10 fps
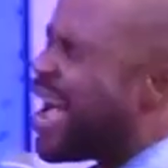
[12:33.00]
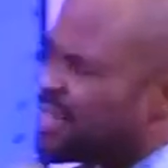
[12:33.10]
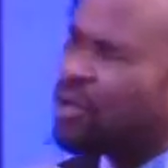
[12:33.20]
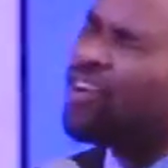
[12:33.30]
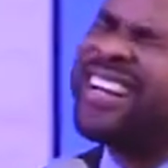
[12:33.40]

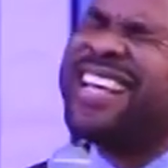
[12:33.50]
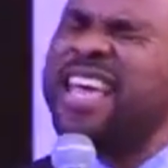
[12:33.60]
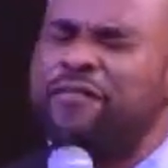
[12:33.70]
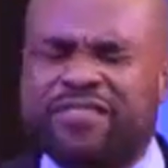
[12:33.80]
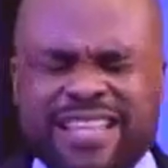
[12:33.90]
Ask God,
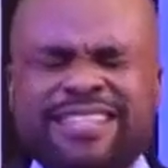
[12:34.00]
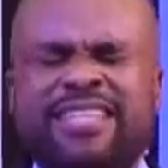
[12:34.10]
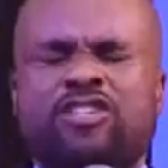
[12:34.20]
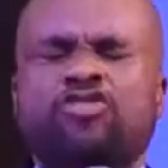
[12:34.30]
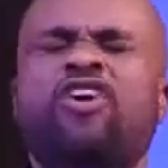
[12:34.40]
if this
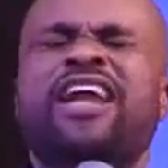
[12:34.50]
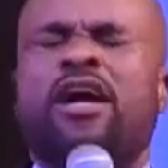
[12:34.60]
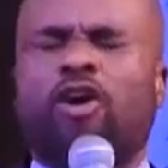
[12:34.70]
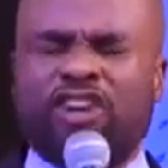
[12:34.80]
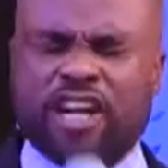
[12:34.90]
is not
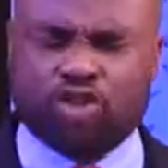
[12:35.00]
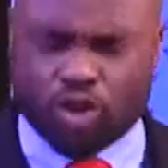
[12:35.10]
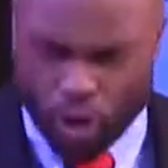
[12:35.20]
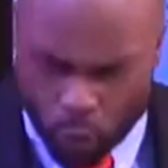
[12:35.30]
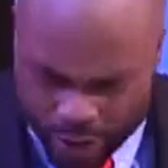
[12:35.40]
according
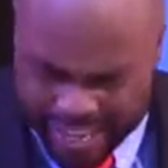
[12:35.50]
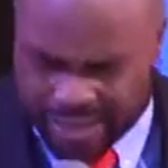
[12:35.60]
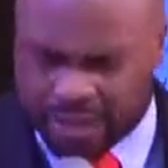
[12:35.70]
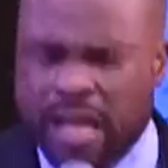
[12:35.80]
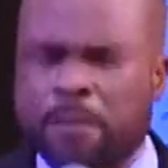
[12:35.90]
to your
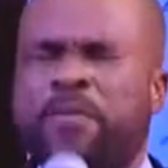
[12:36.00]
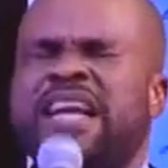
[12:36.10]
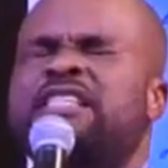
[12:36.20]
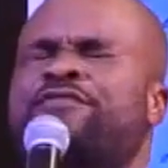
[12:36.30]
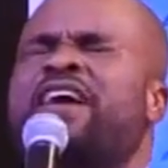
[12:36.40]
will,
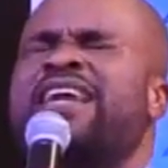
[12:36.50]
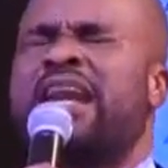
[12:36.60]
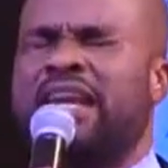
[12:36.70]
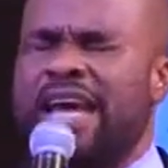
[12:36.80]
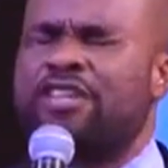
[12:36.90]
please,
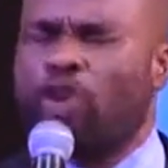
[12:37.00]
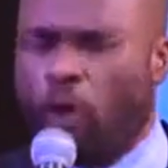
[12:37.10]
Father, let